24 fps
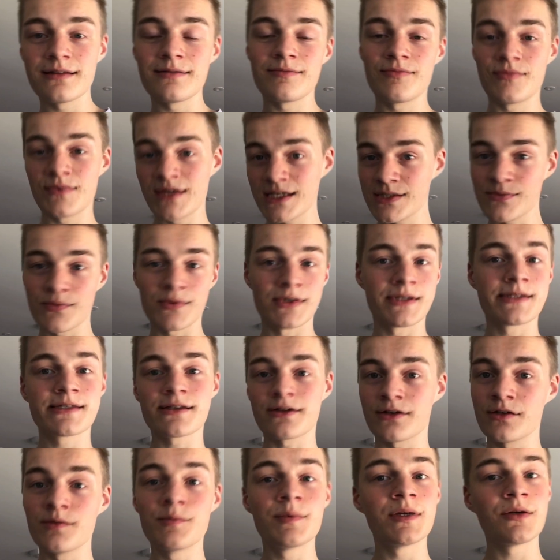this one's
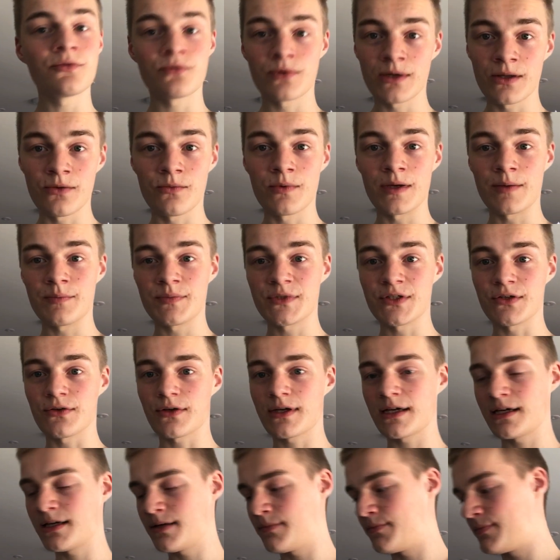gonna be real whipped,
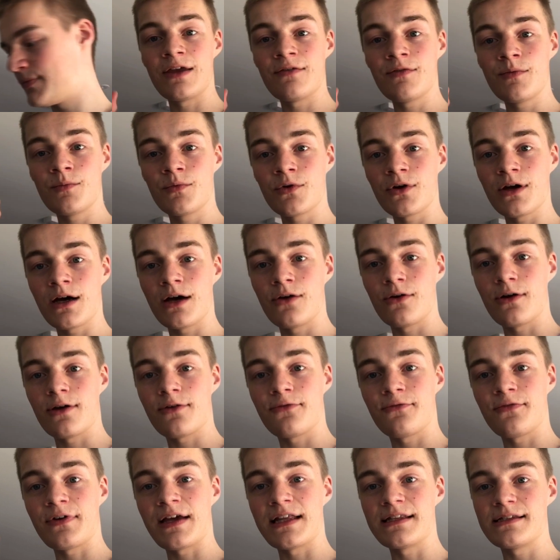okay? I've even brought out
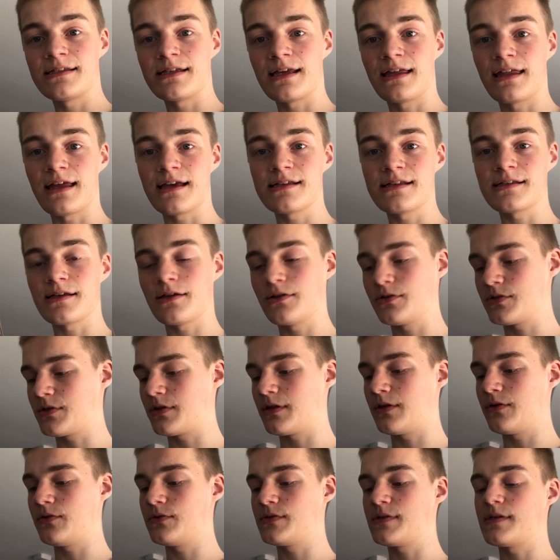a fancy glass. I usually
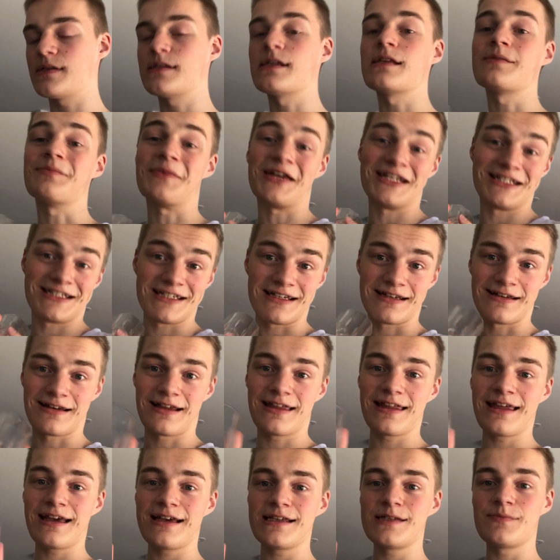use this as my gin
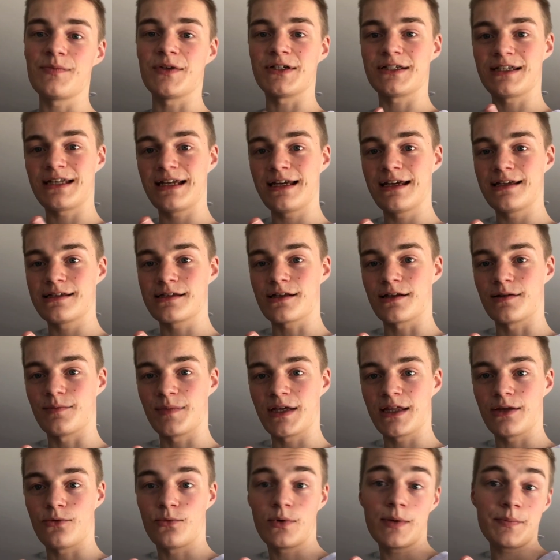glass, but today it's gonna be
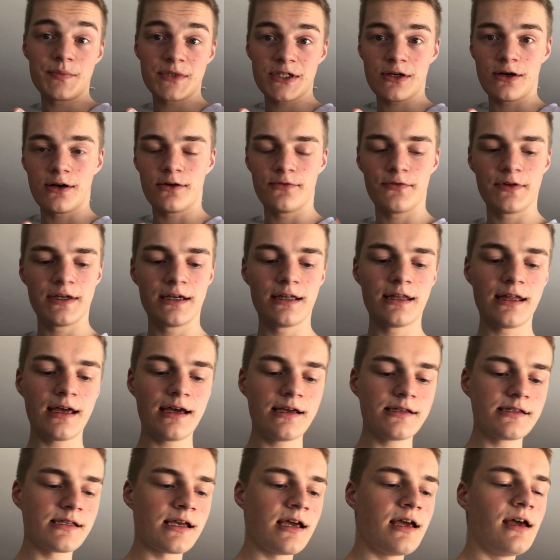the whipped coffee
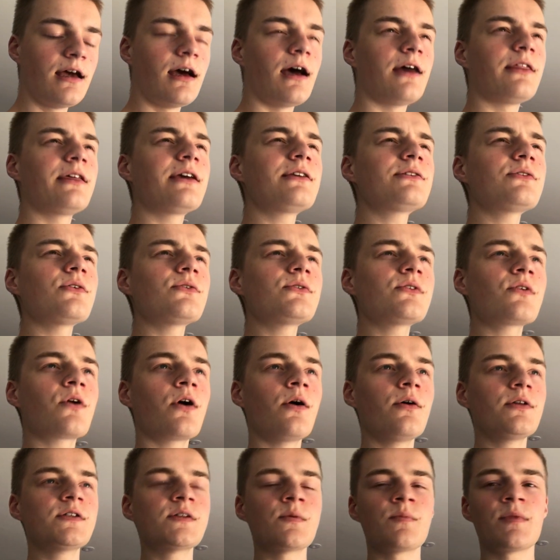glass. I think it's also
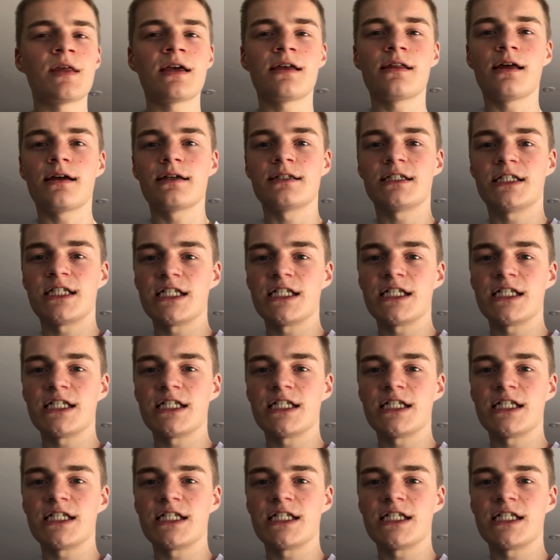called something like